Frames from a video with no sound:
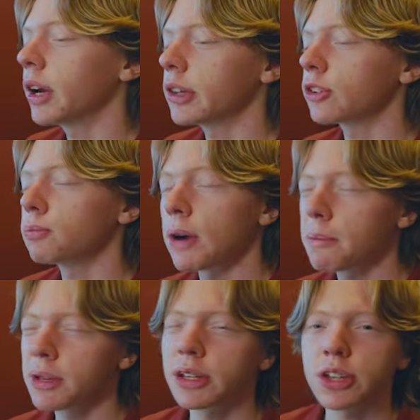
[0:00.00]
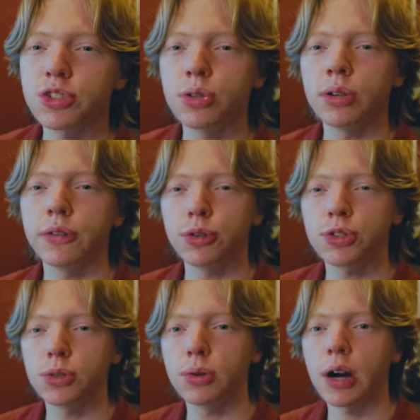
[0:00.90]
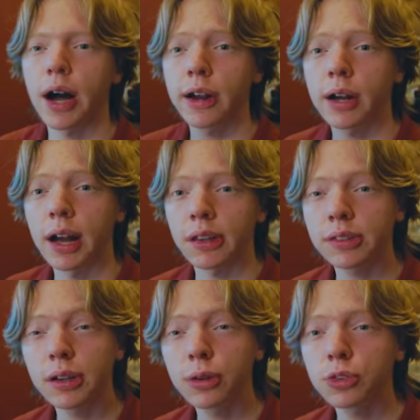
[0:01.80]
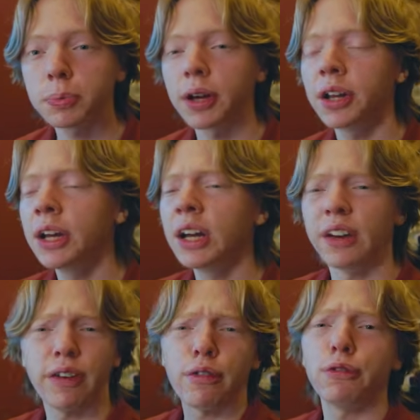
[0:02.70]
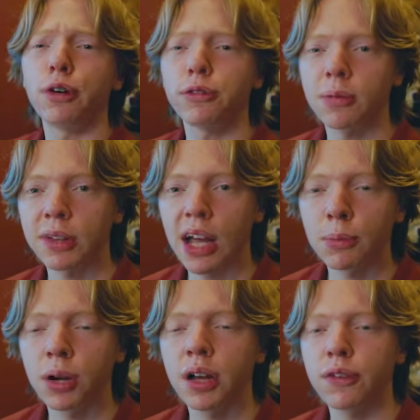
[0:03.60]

and this might be an issue if you shoot higher ISOs, but if you have a full frame camera,